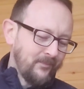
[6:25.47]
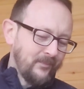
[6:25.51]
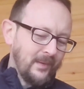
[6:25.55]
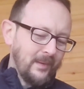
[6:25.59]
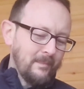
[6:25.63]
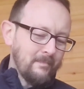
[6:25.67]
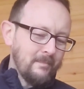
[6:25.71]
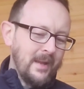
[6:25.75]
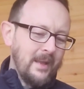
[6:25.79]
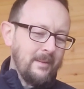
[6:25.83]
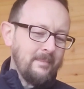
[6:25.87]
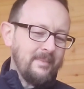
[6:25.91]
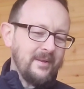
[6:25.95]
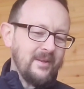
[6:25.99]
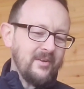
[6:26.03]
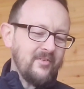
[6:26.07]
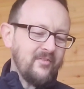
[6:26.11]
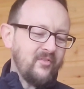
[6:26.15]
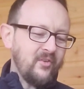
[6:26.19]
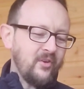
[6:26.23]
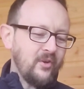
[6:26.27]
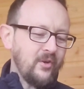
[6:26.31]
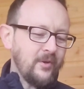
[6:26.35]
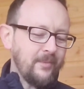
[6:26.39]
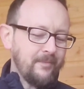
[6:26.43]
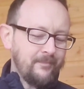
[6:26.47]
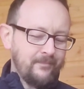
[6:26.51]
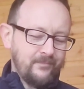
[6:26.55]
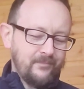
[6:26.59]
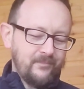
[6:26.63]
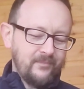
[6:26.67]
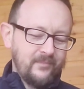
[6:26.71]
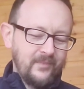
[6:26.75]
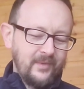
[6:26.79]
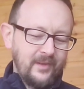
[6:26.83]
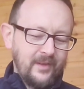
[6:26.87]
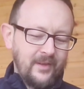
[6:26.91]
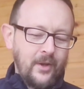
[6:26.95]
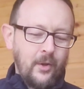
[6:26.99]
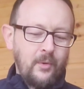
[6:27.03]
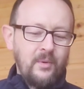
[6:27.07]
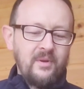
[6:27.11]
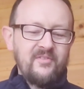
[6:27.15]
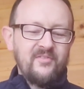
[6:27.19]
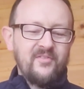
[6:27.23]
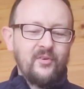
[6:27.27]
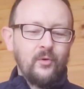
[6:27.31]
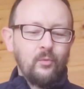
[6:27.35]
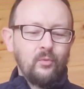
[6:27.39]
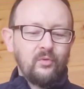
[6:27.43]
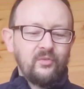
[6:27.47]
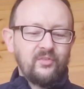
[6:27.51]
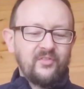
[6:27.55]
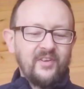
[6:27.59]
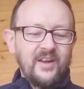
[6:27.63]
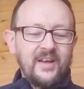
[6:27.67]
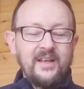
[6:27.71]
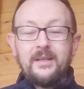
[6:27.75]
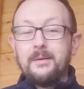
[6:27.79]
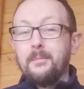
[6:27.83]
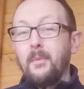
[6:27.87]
maybe if you're an Only Fools fan,